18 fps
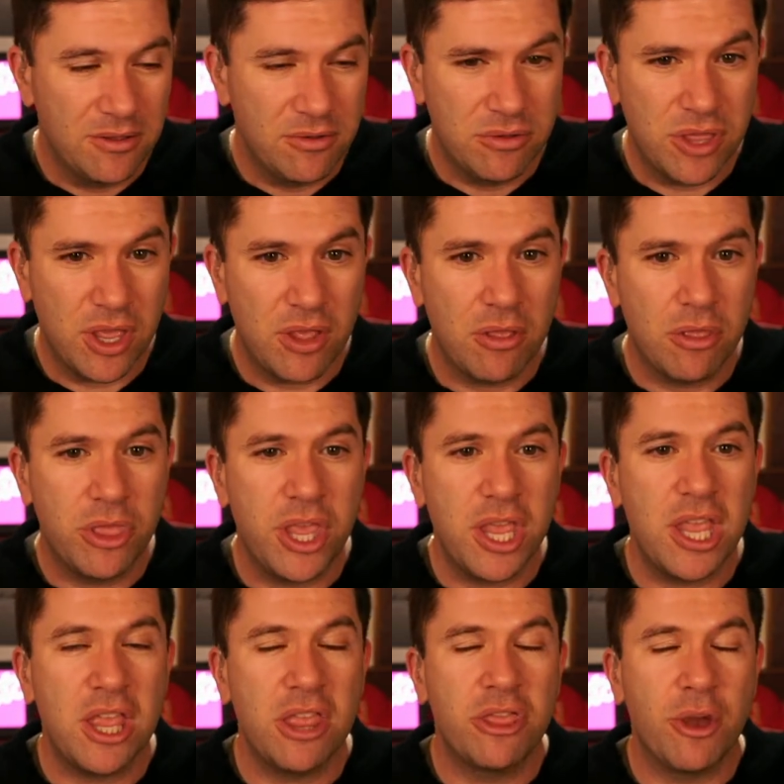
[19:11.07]

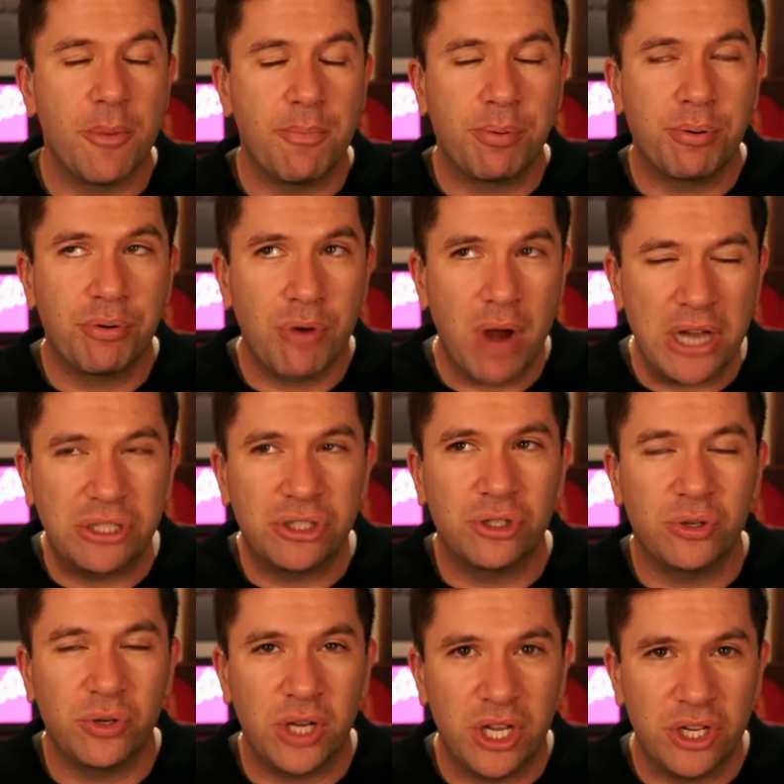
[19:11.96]
the
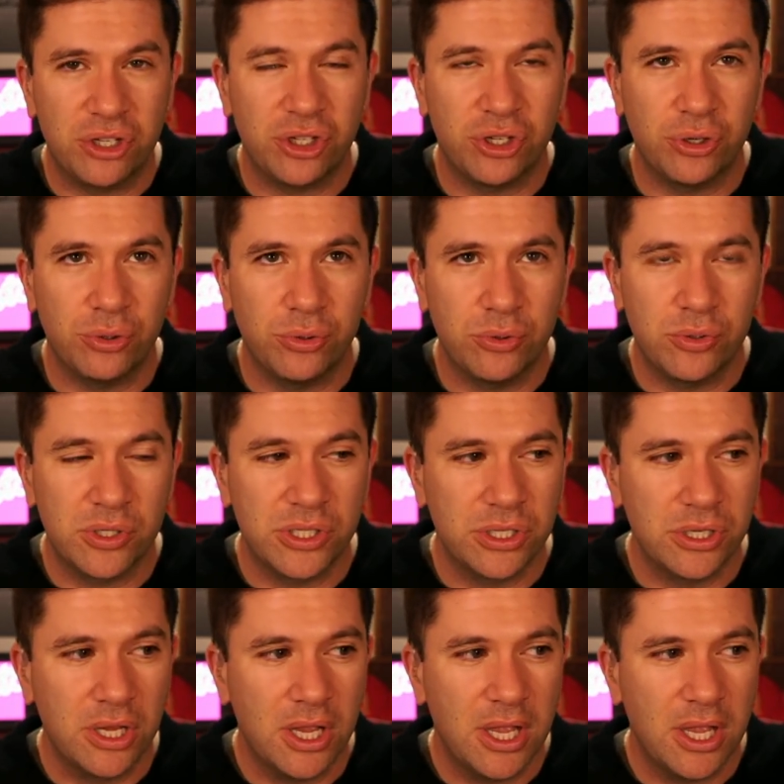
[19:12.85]
pressure issues